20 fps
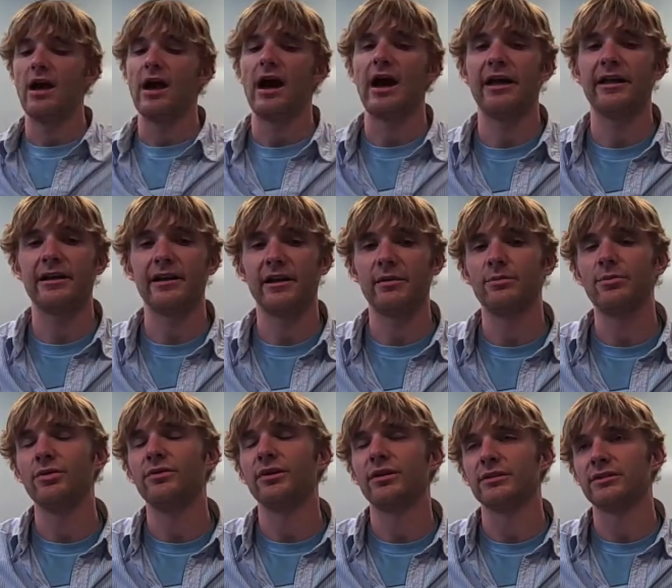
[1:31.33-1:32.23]
I ended up
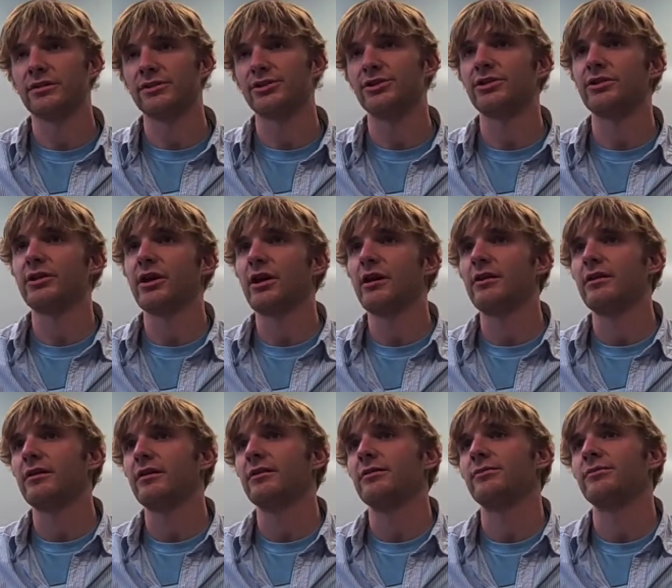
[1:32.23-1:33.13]
moving to Stuttgart,
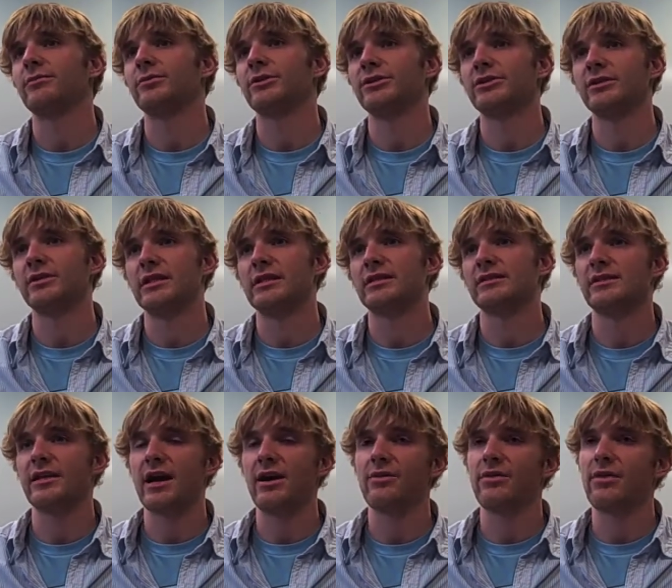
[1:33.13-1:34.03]
which is in the
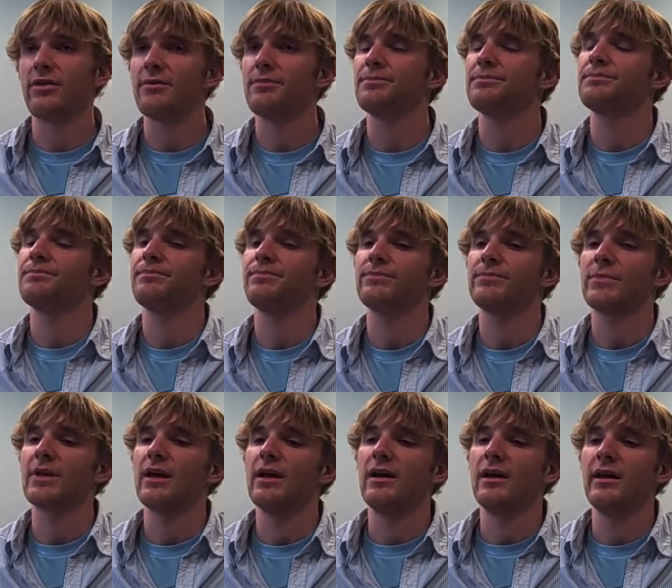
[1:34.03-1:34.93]
south,
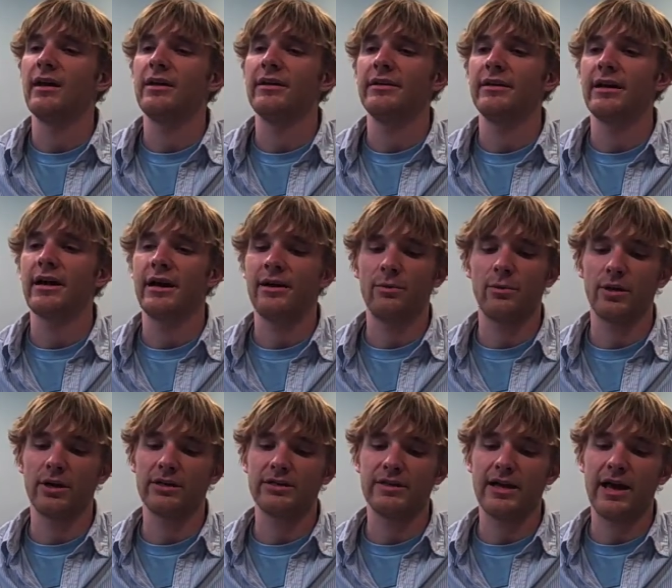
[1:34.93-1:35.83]
and I
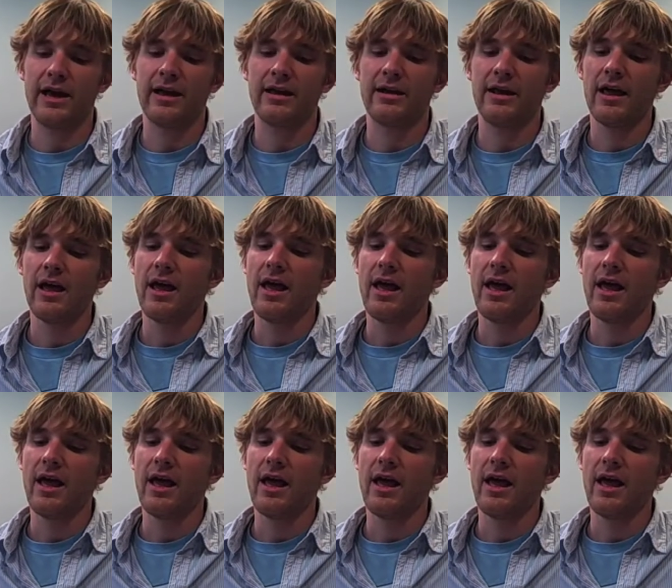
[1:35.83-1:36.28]
worked at